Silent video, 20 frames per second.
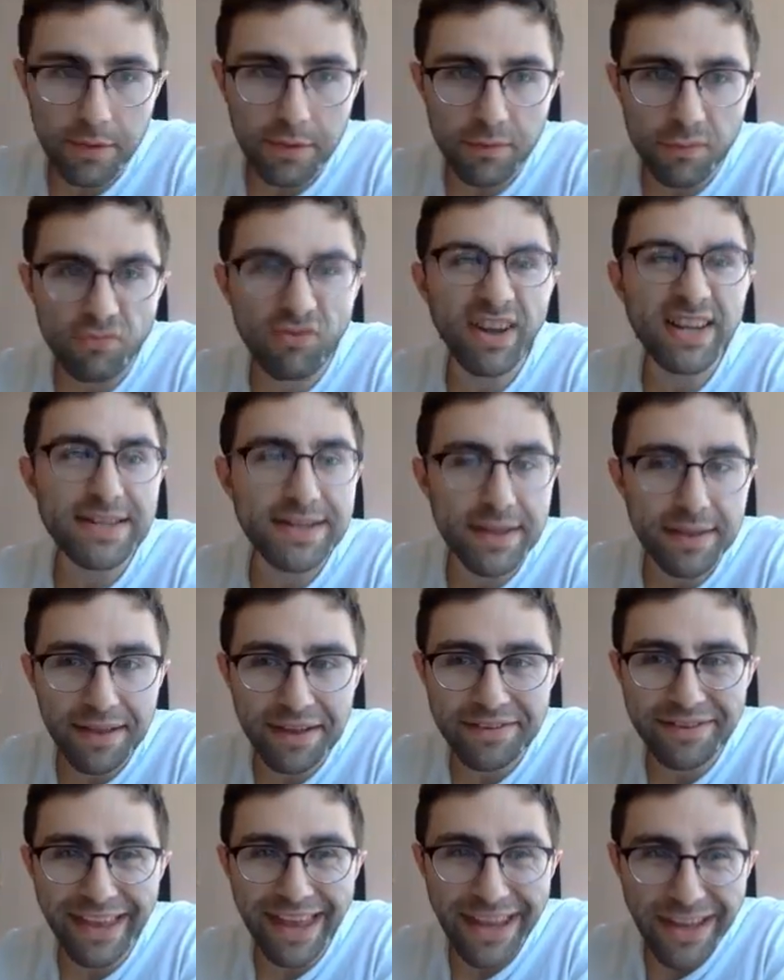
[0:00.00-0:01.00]
writing,
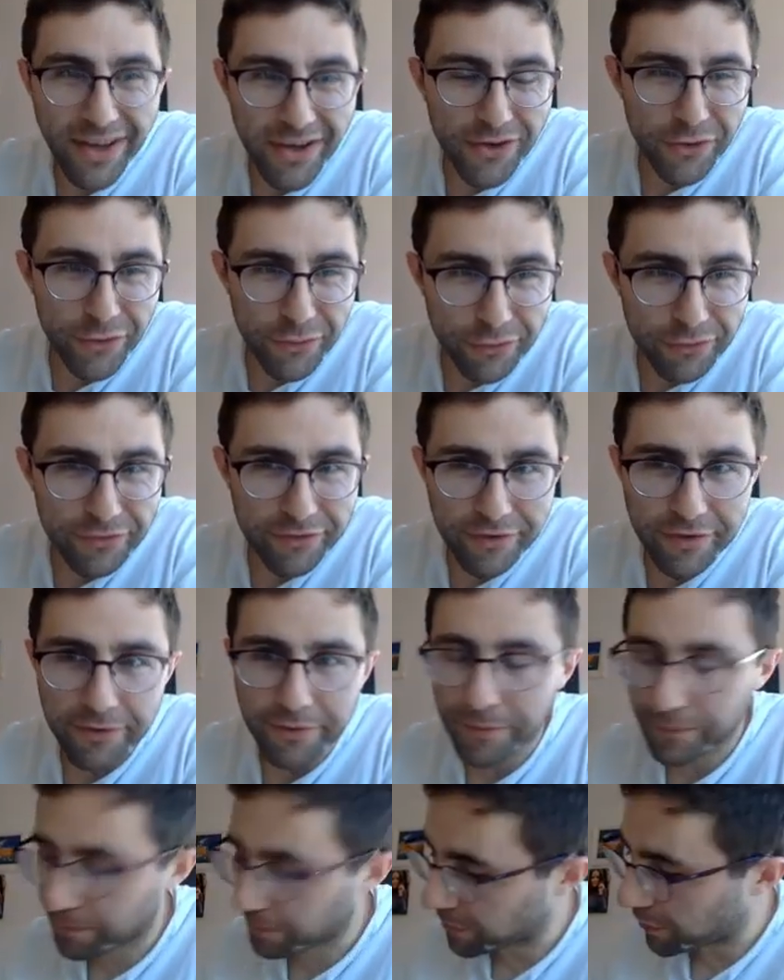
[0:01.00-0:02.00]
less ink used.
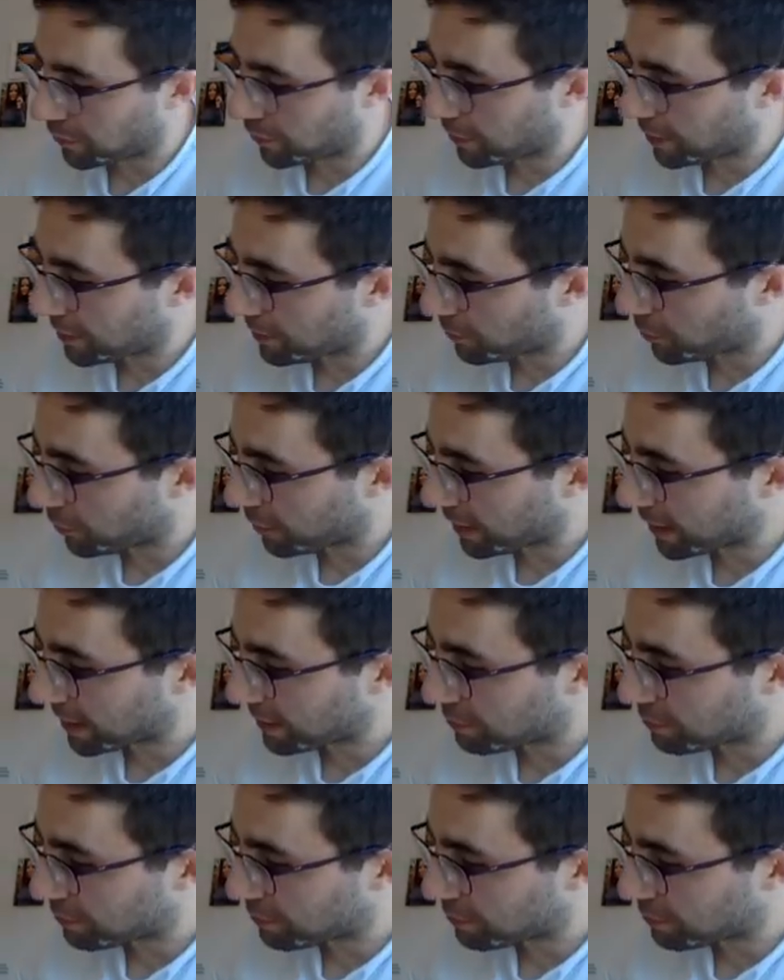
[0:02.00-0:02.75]
All right, more ink